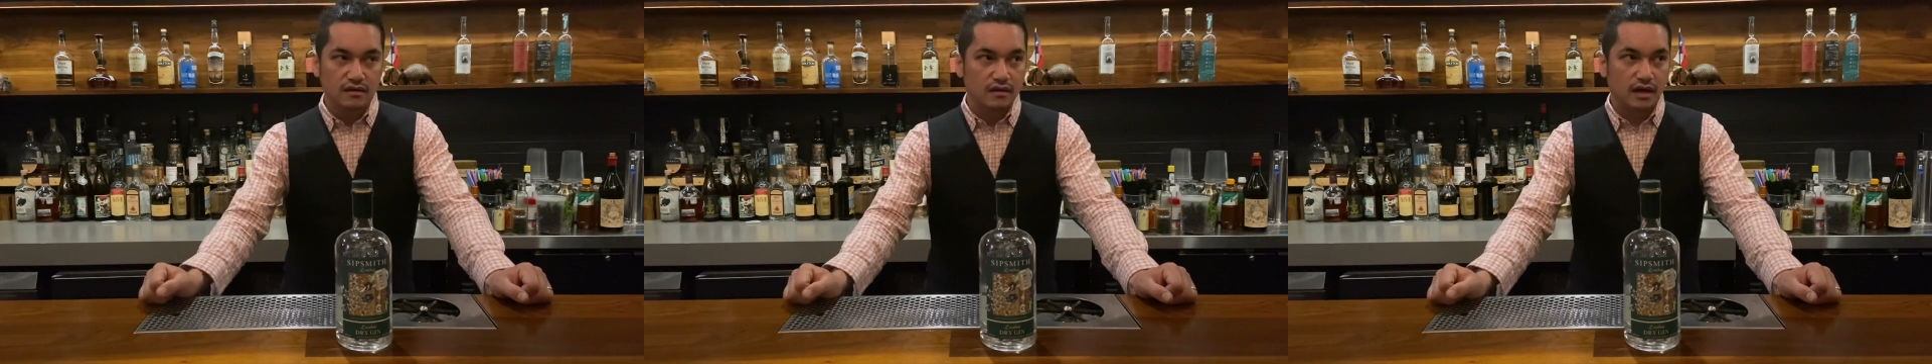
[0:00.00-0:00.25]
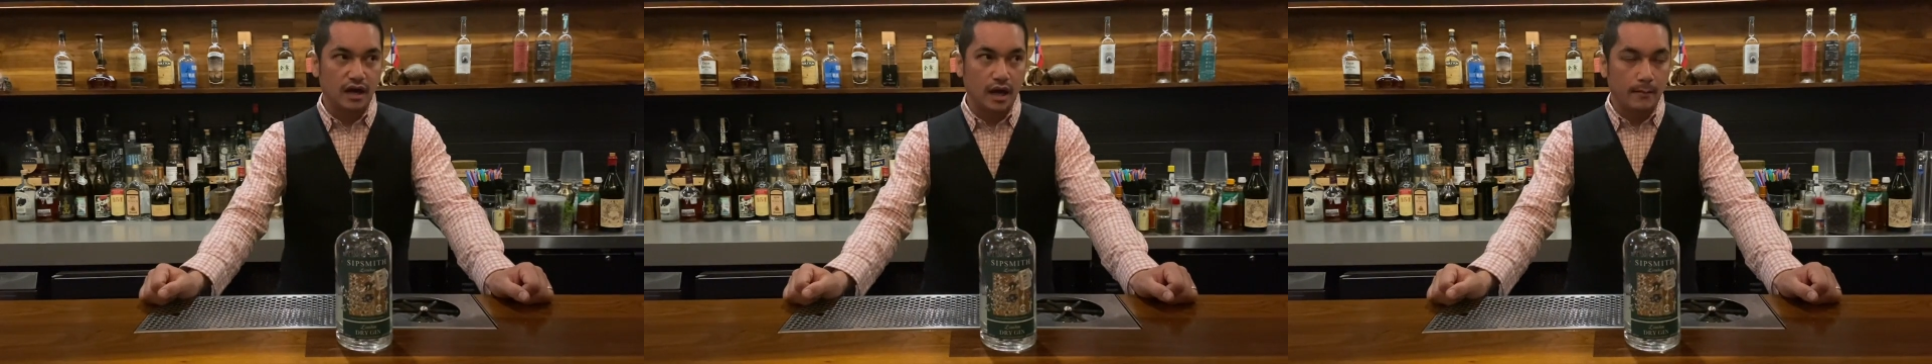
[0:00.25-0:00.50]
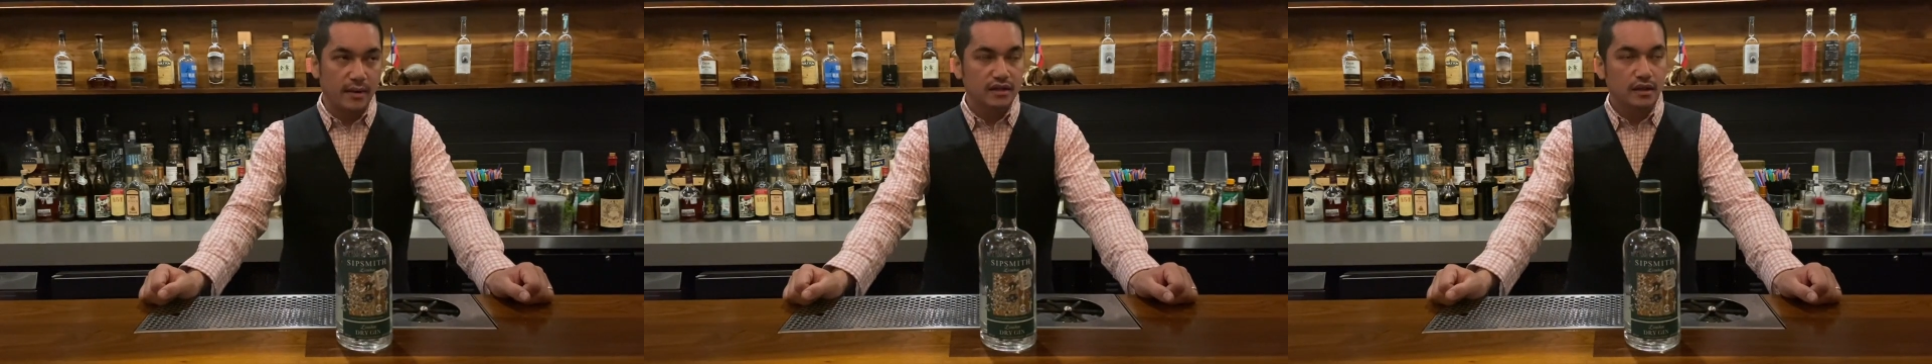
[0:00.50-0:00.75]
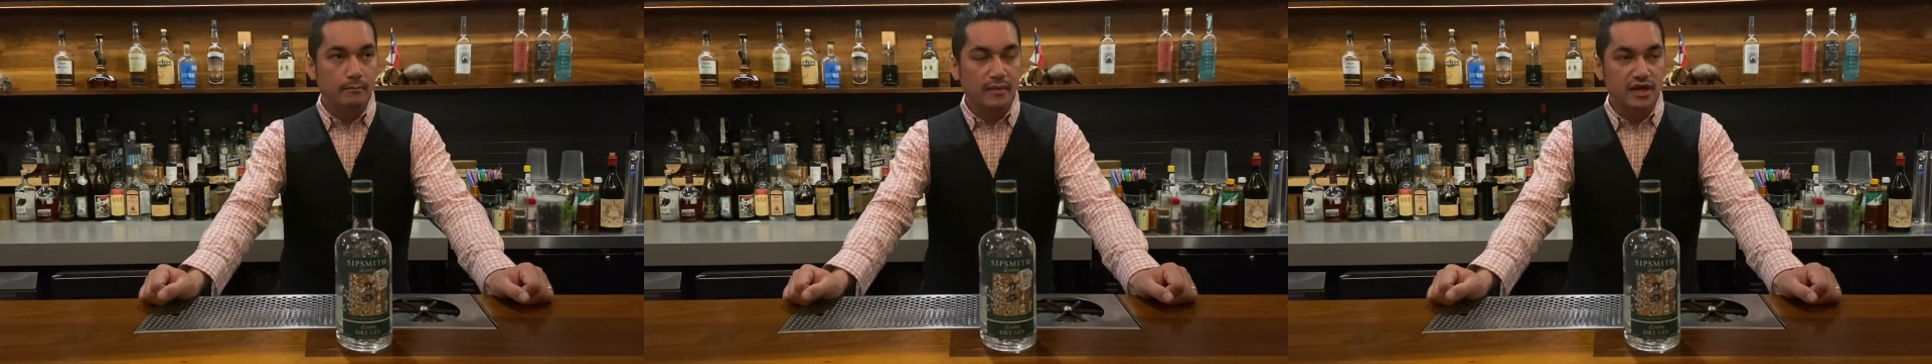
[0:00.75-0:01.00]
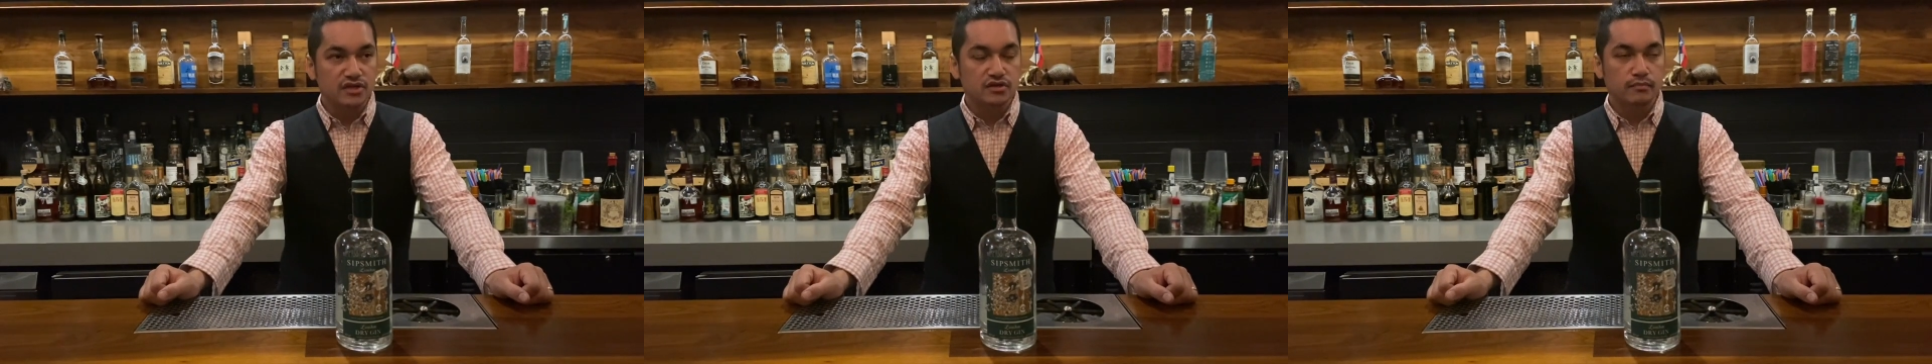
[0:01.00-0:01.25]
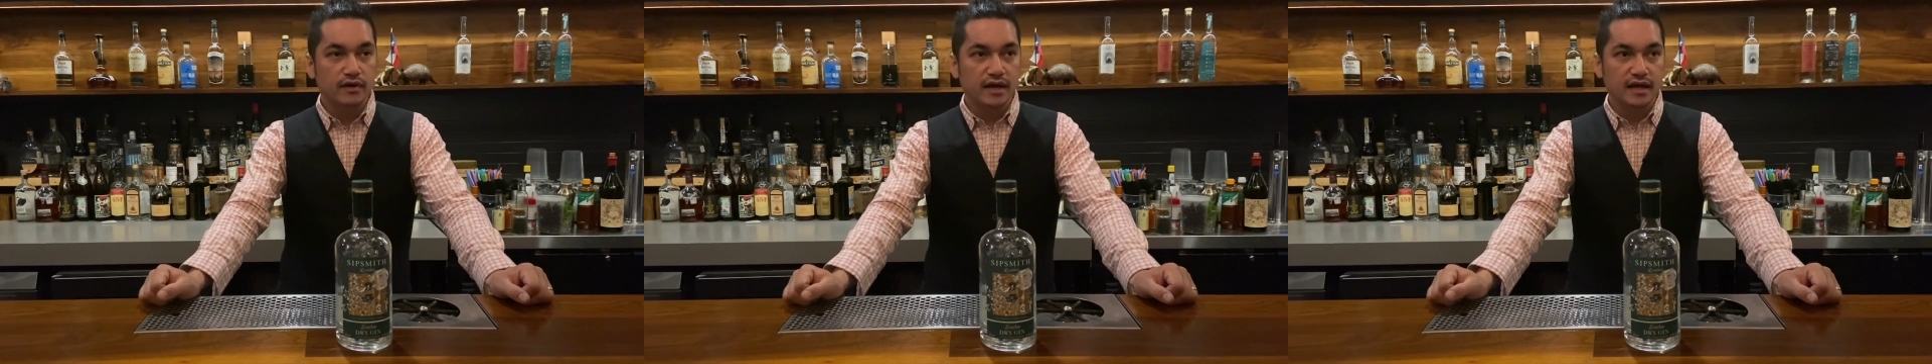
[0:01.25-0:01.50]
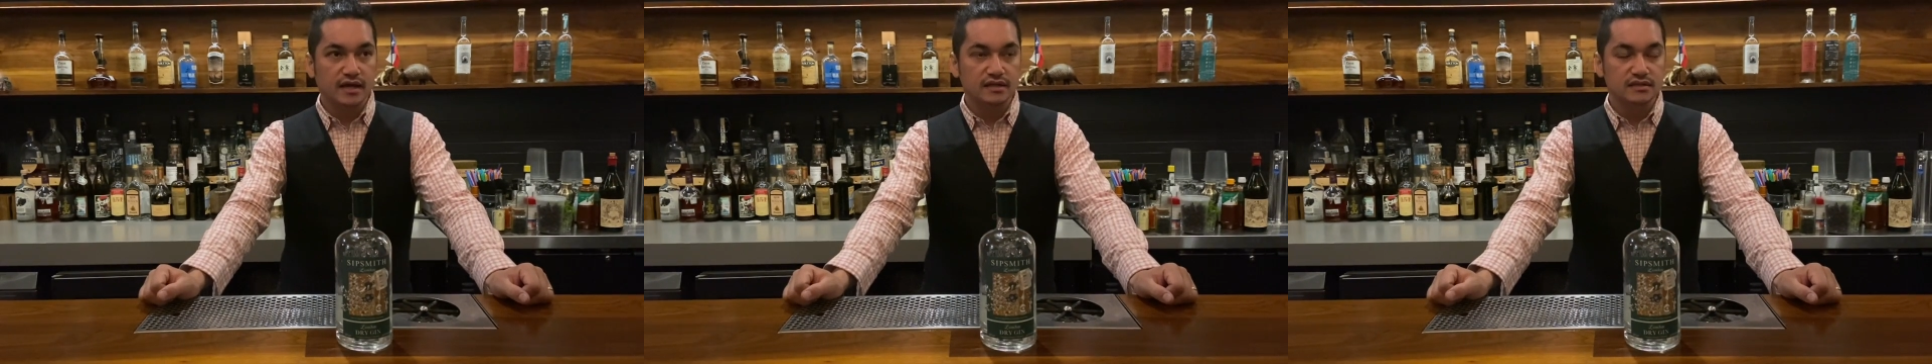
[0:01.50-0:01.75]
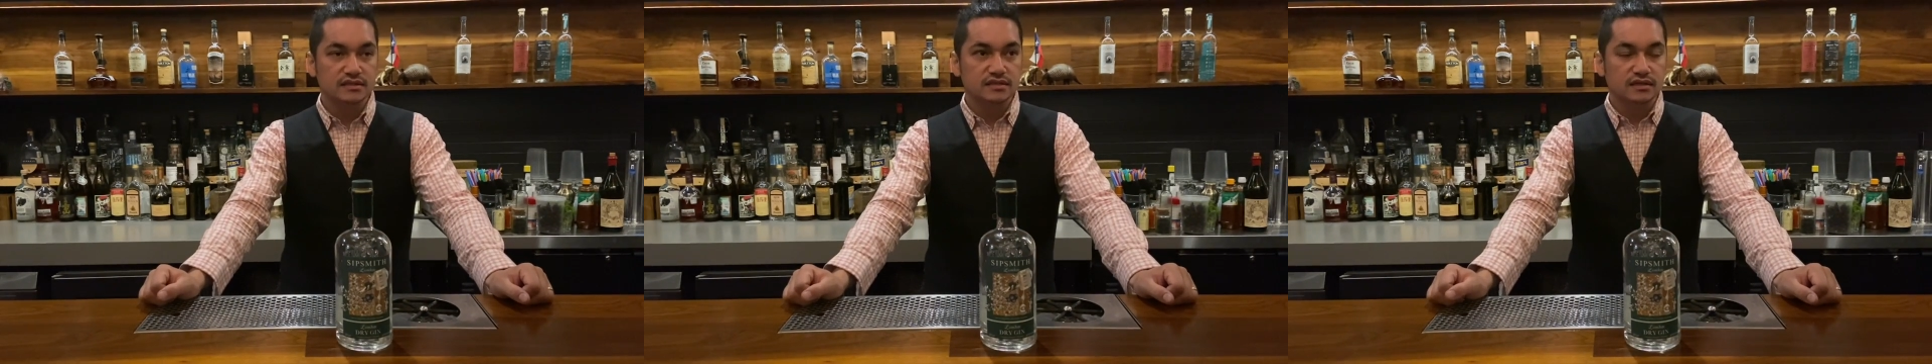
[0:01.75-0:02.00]
Among the major
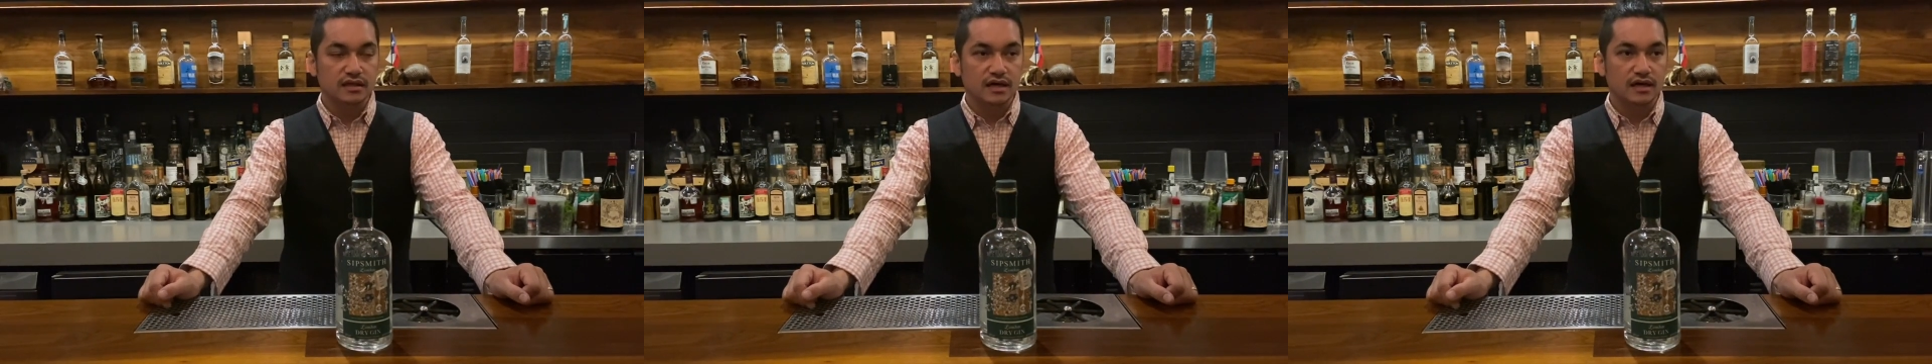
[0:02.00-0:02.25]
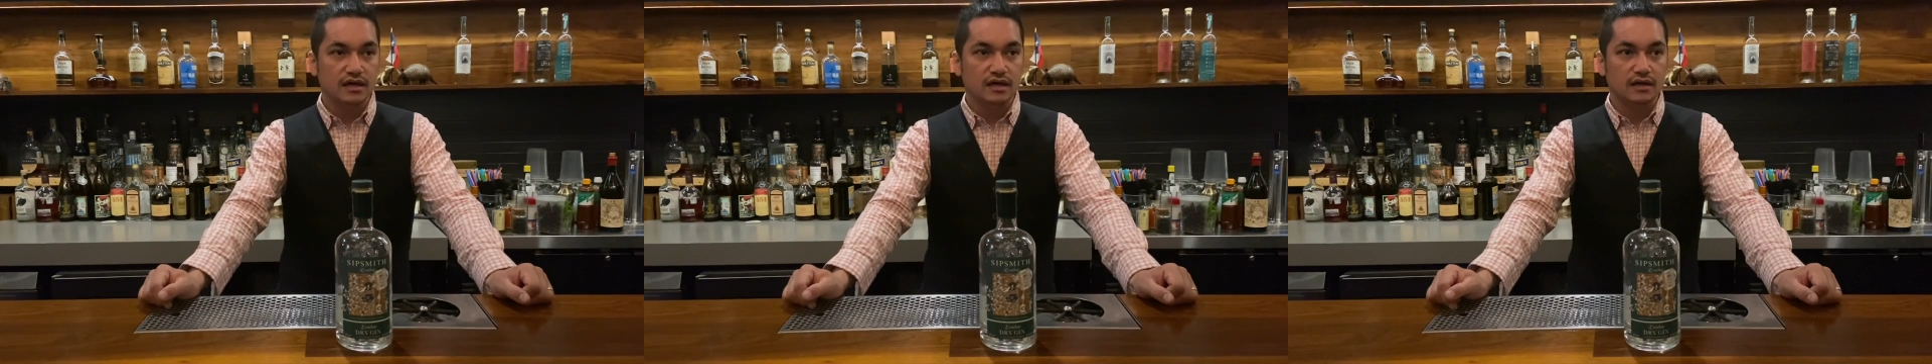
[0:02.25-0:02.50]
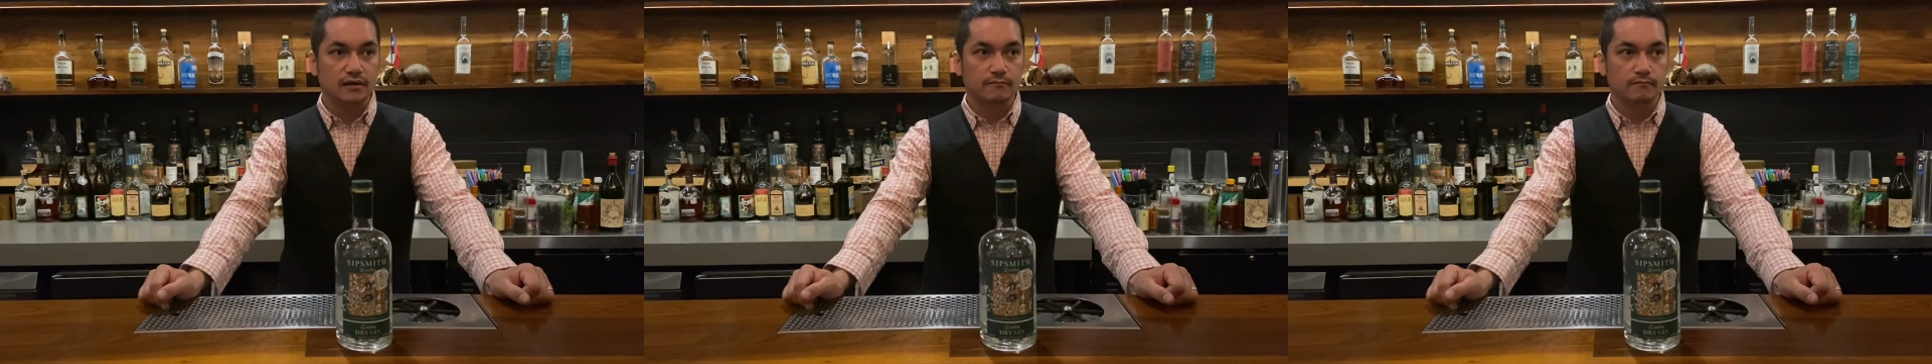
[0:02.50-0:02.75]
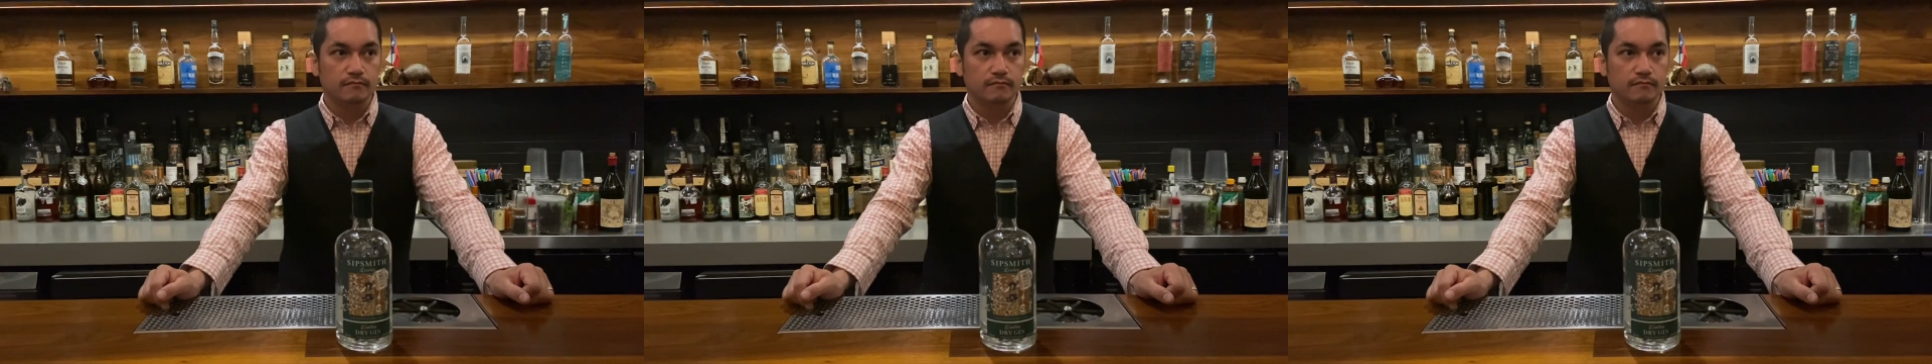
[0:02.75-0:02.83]
brands, I